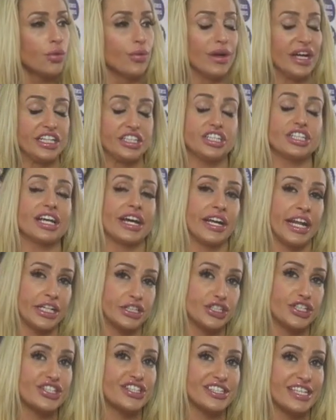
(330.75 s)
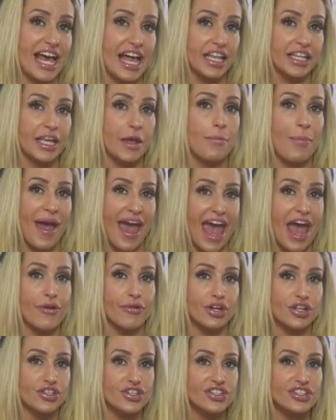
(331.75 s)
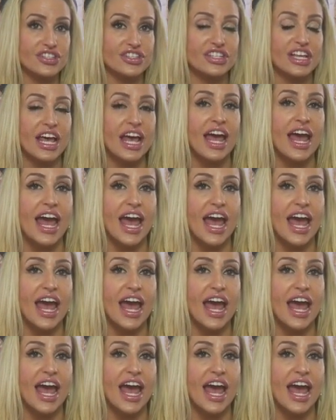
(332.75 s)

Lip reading: which, can I just tell your parents,